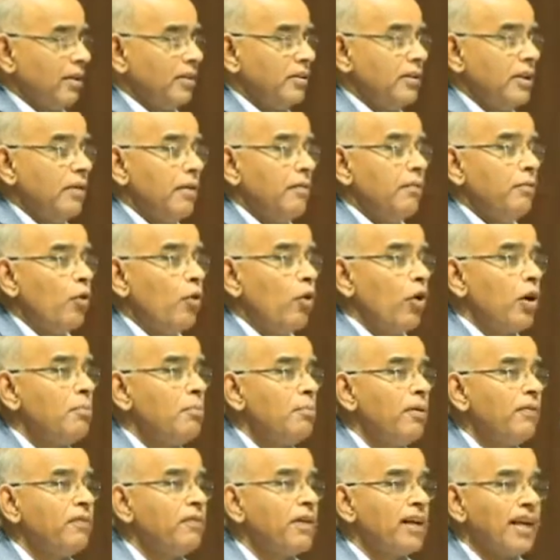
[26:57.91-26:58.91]
the forum
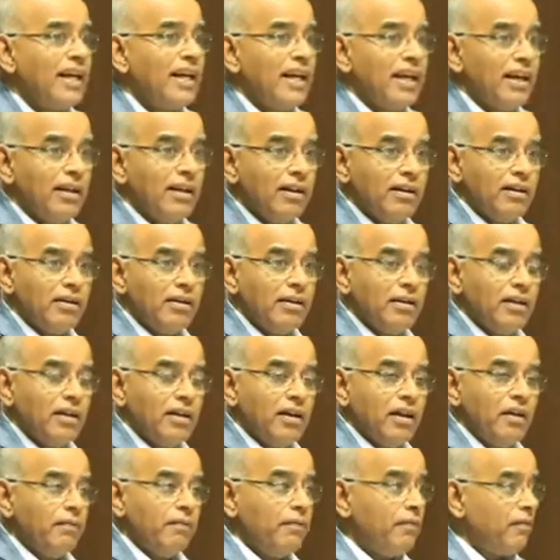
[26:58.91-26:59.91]
of trial,
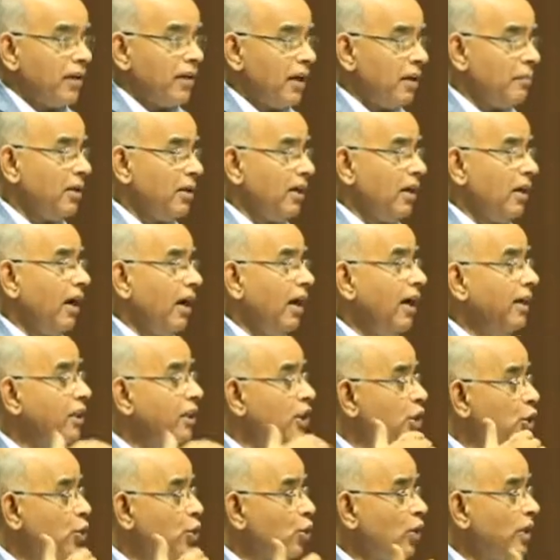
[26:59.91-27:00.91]
framing and
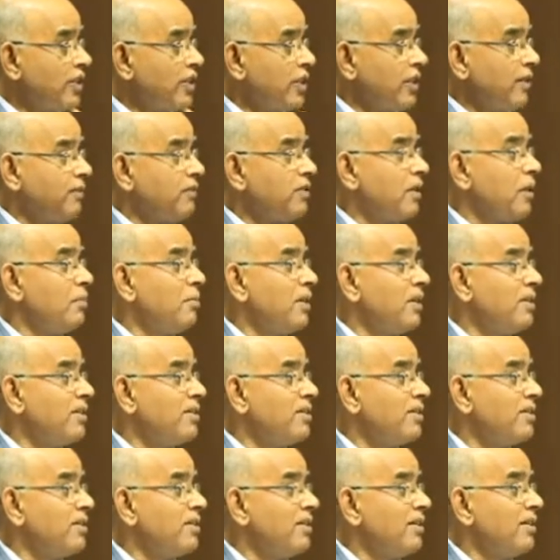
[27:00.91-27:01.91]
issuance of summons,
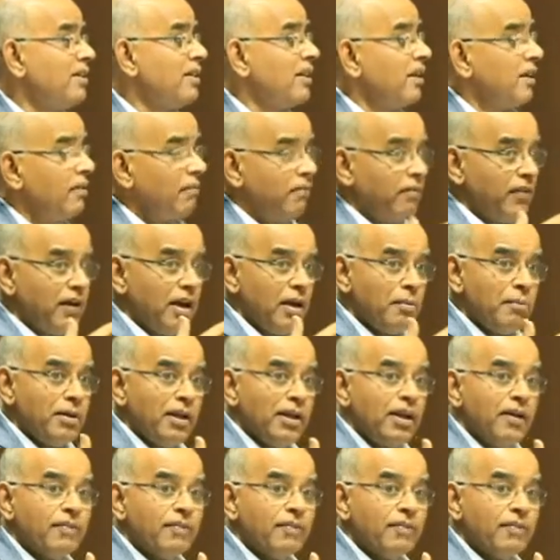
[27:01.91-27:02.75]
framing